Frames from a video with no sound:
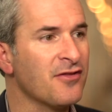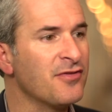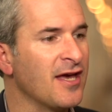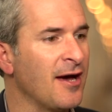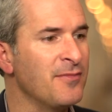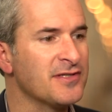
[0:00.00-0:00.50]
other
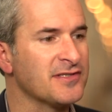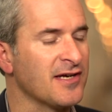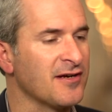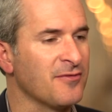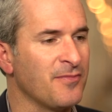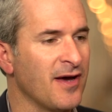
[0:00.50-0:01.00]
thing I'm
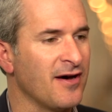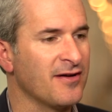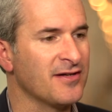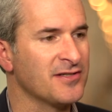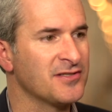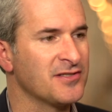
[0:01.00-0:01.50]
excited
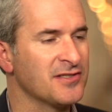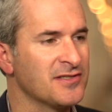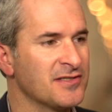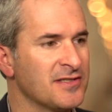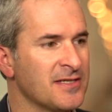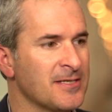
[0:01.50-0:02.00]
about is
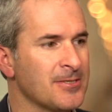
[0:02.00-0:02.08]
just